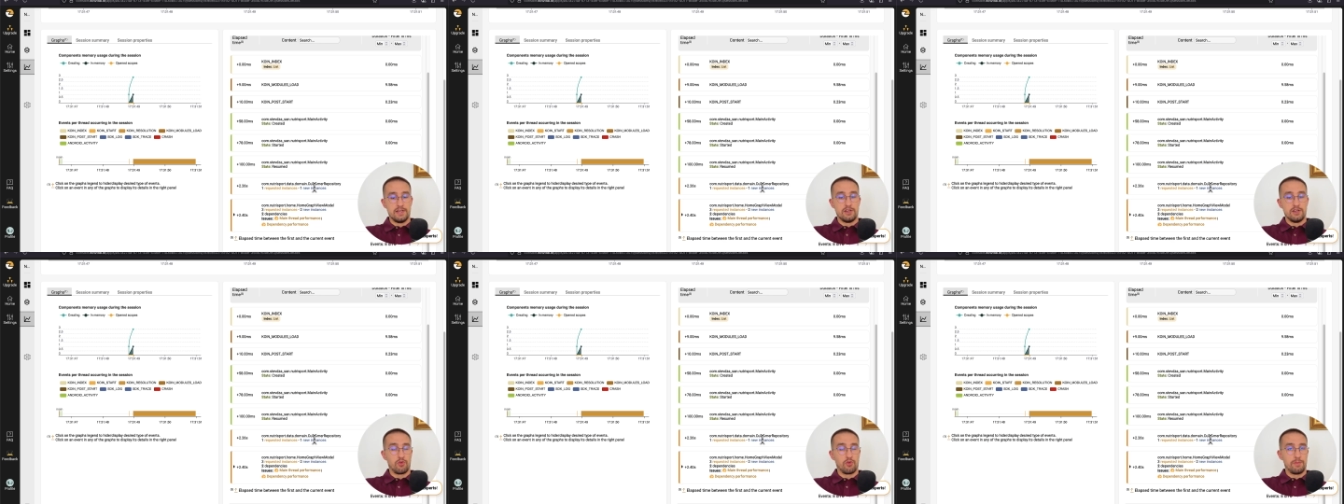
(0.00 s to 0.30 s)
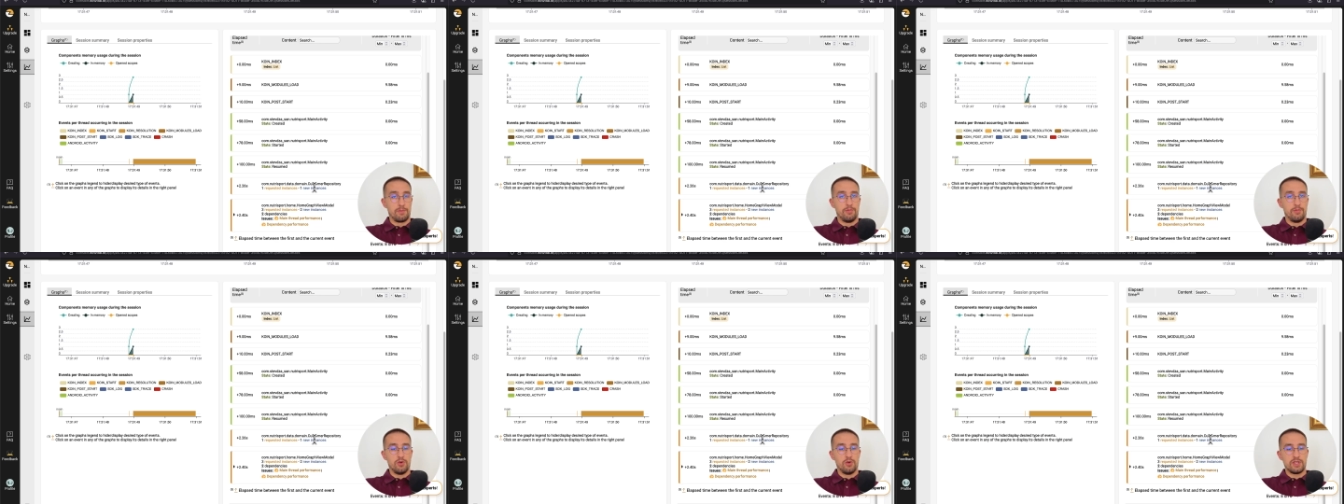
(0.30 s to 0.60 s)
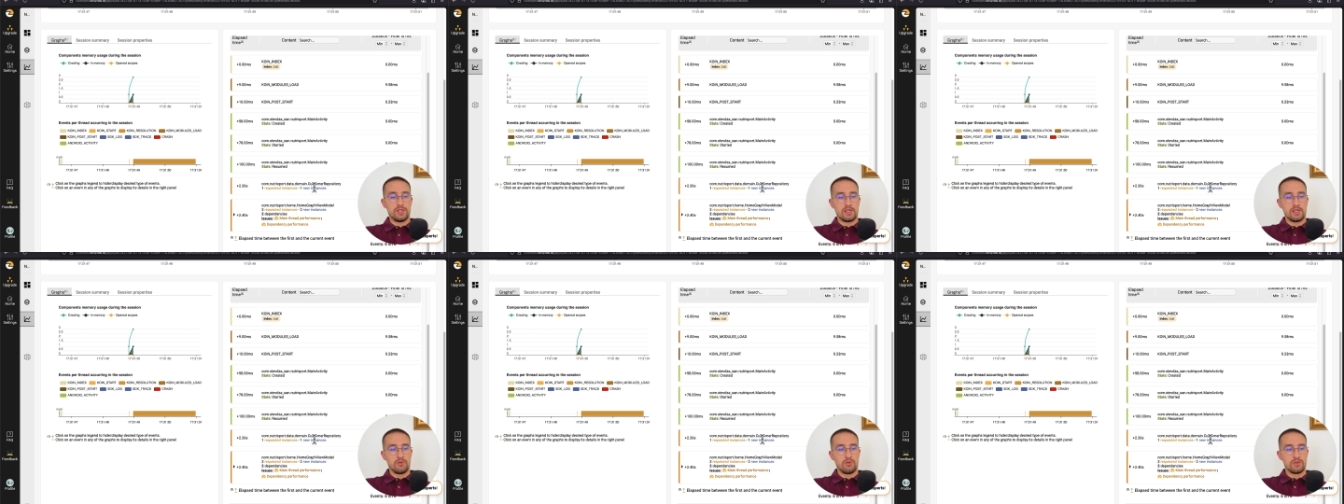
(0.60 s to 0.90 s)

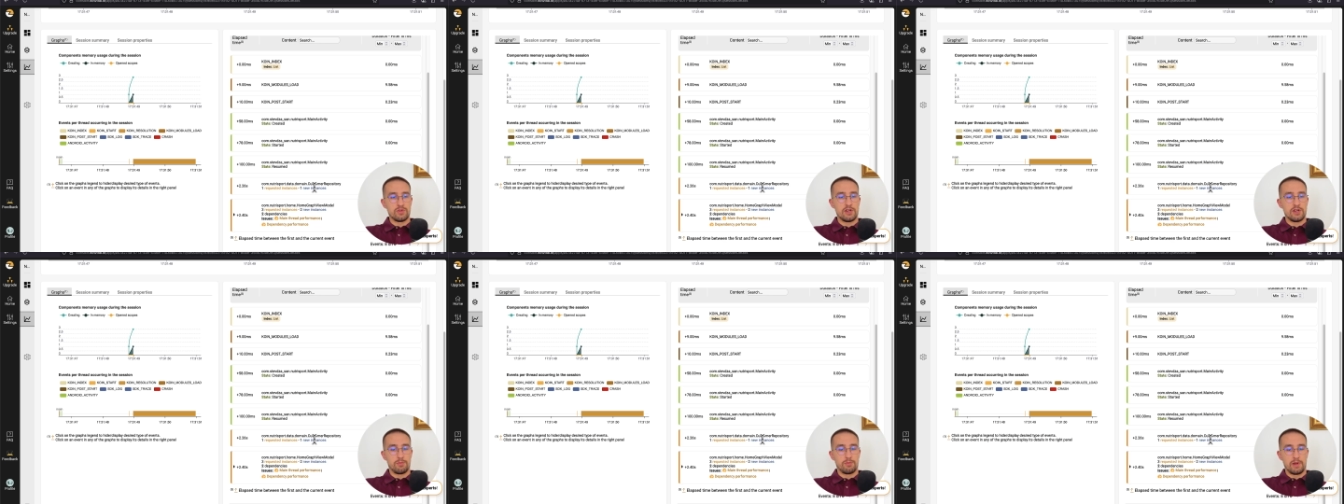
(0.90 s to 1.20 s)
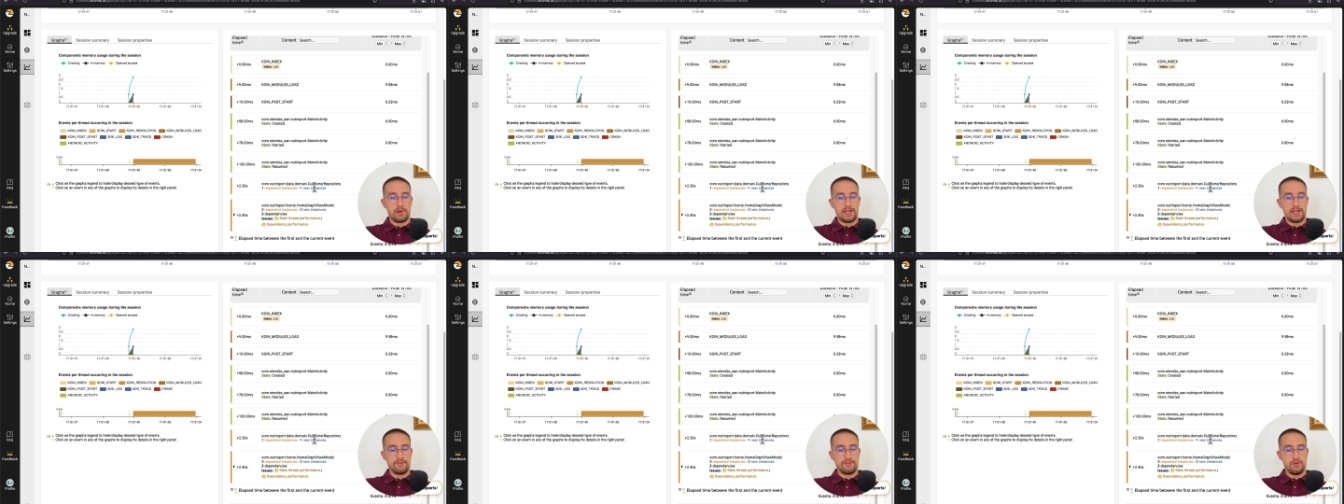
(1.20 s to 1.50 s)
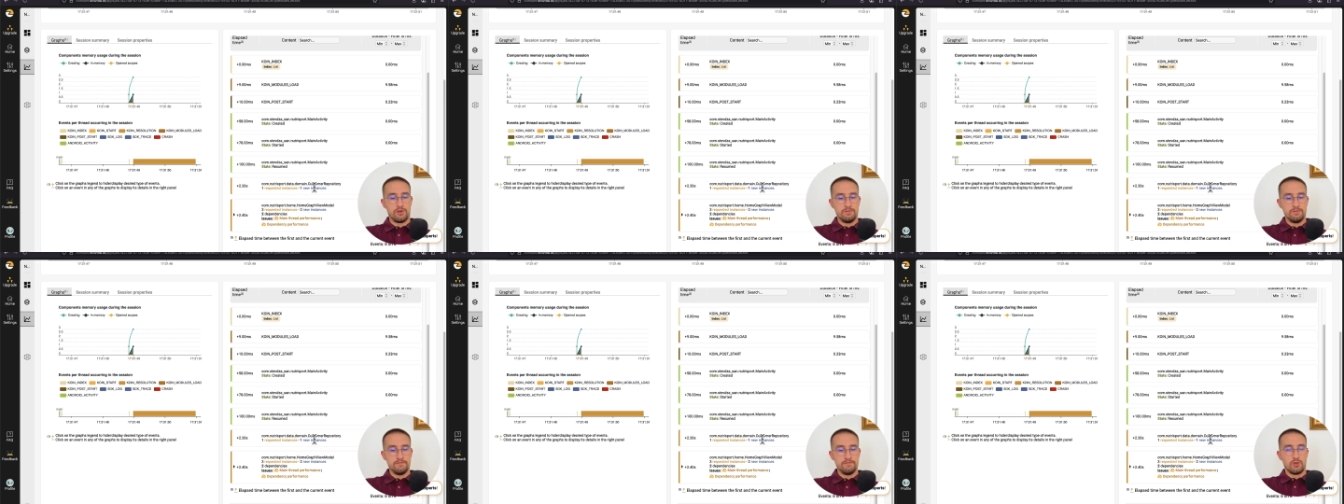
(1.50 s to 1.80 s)
reporting on their
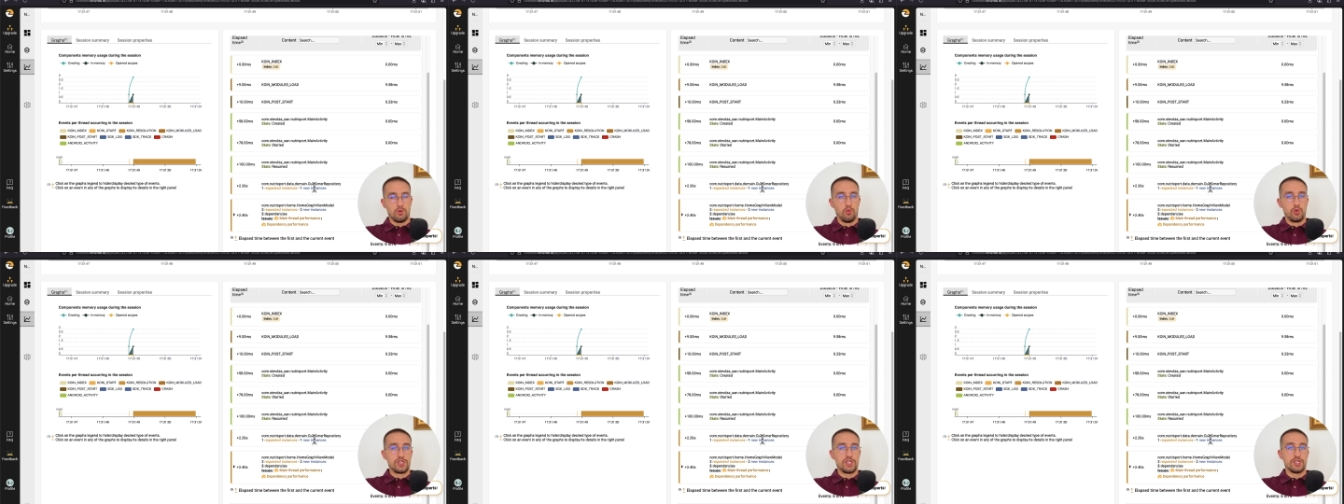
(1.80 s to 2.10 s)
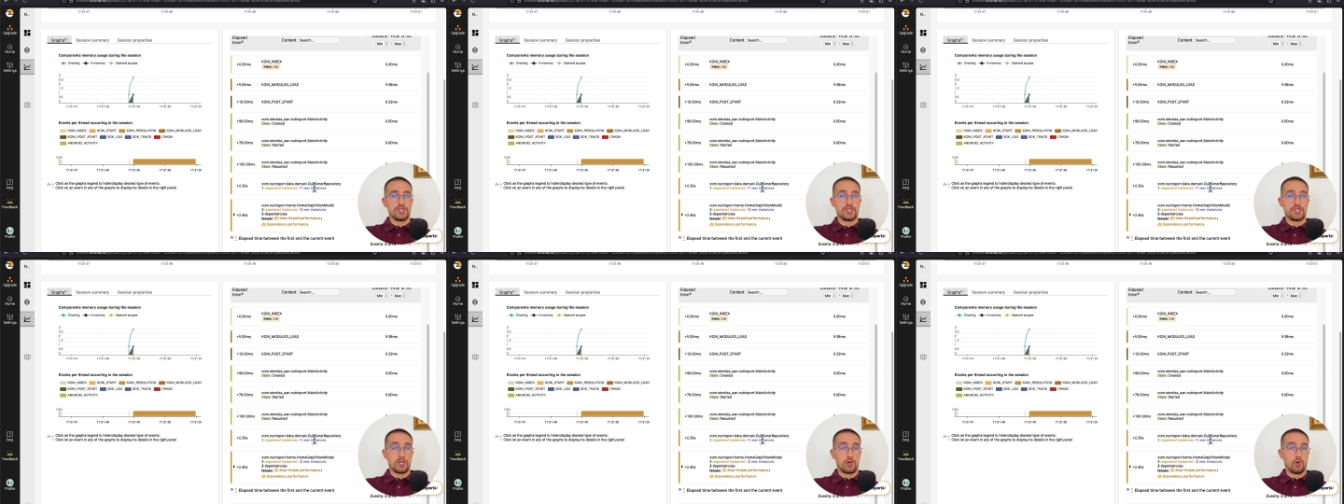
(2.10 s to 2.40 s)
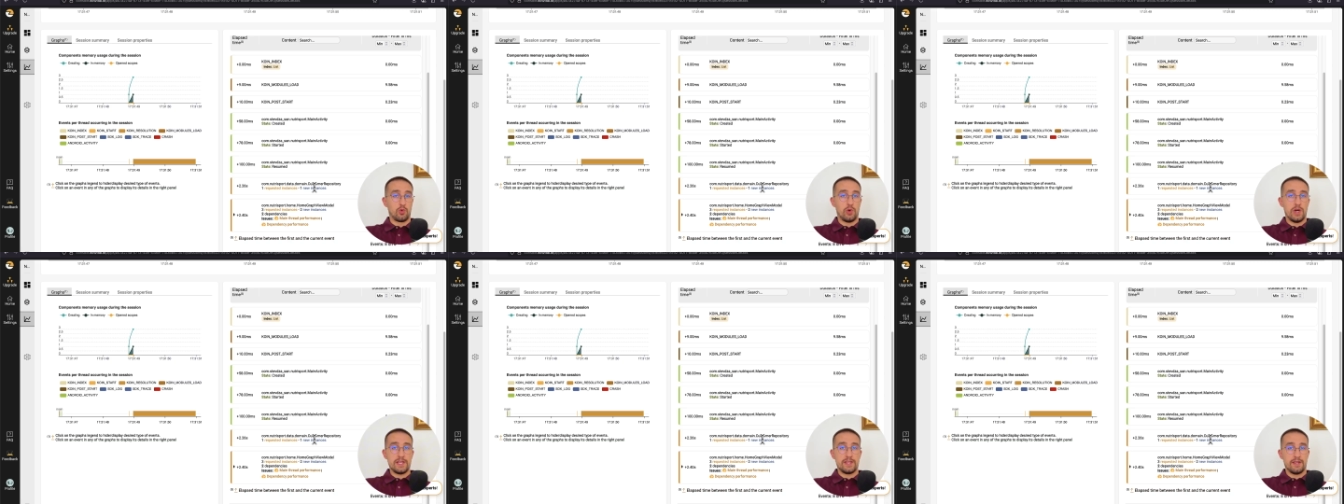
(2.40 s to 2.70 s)
platform, which is
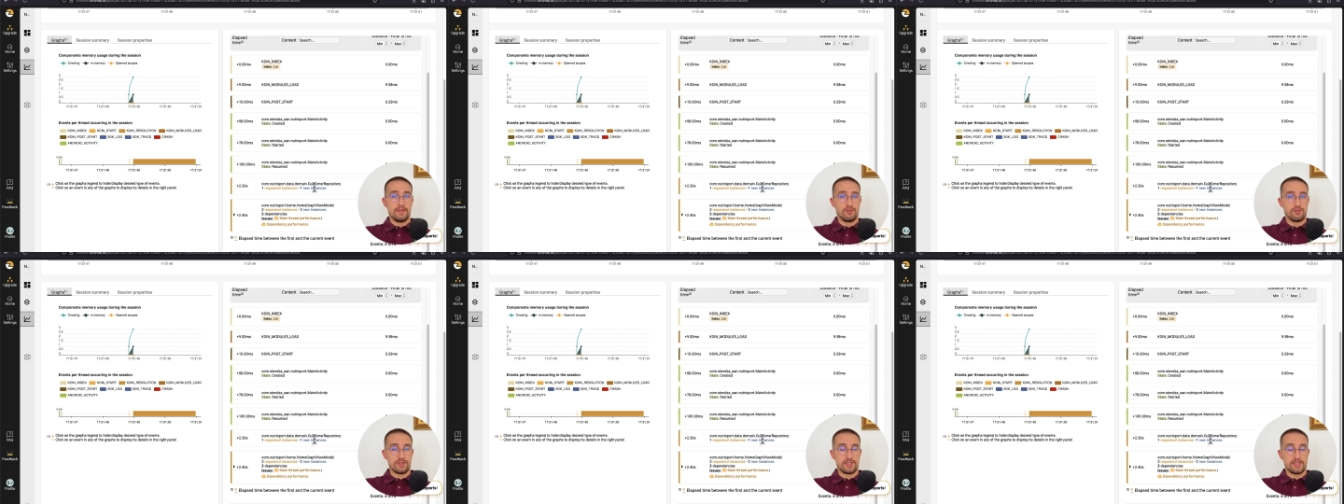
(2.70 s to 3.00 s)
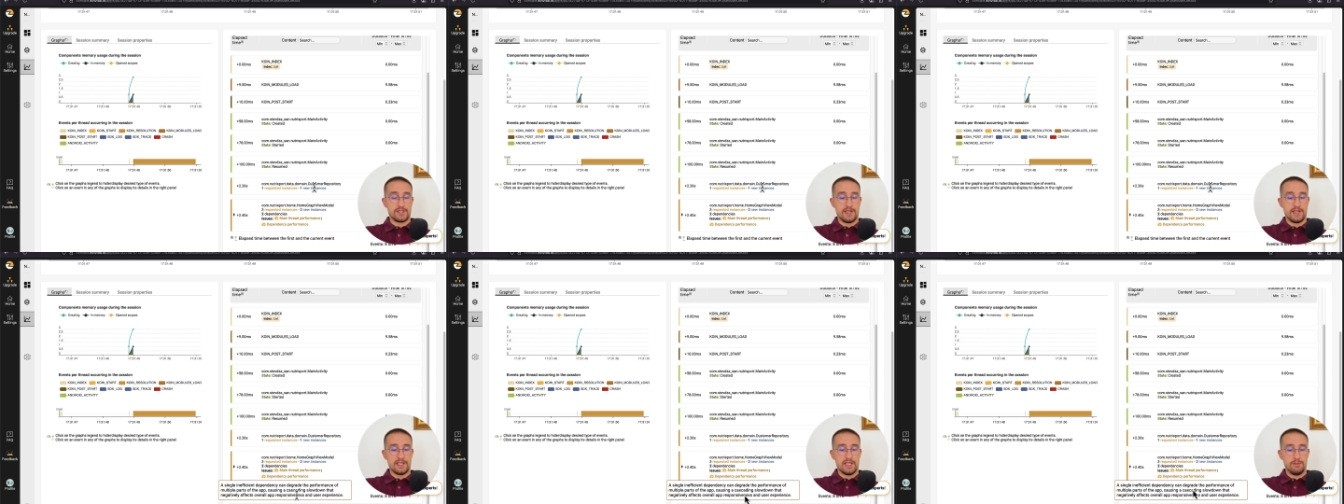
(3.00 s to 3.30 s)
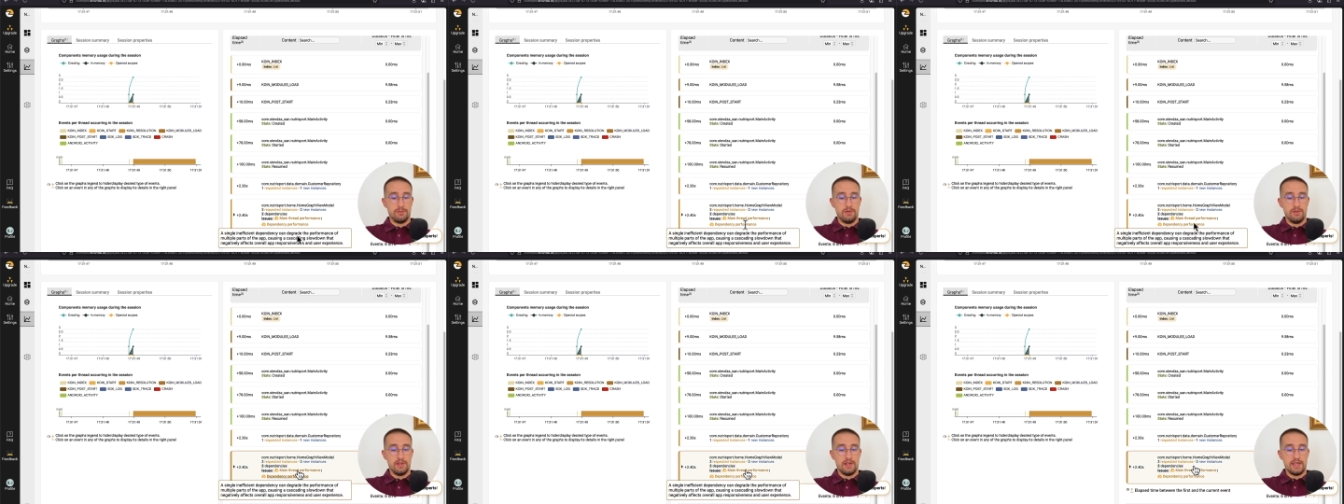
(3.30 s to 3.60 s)
quite
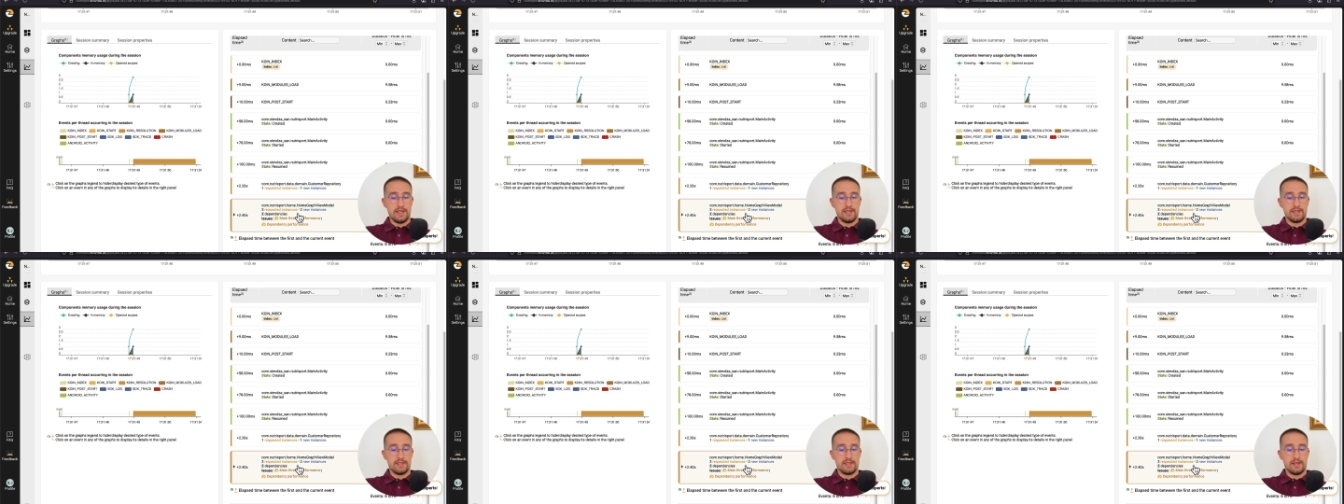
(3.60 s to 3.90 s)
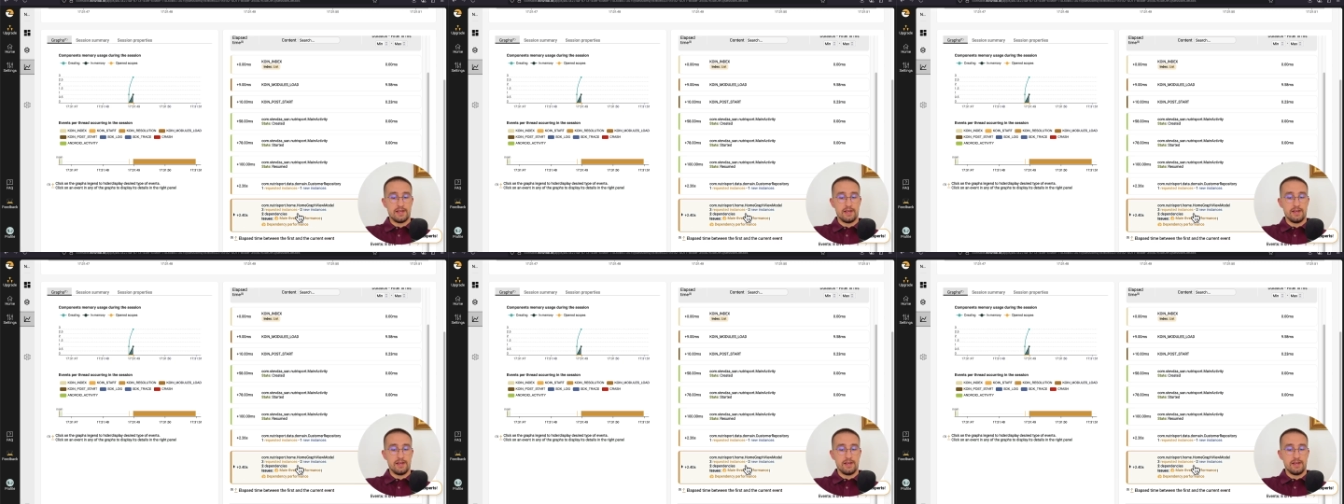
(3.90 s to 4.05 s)
understandable and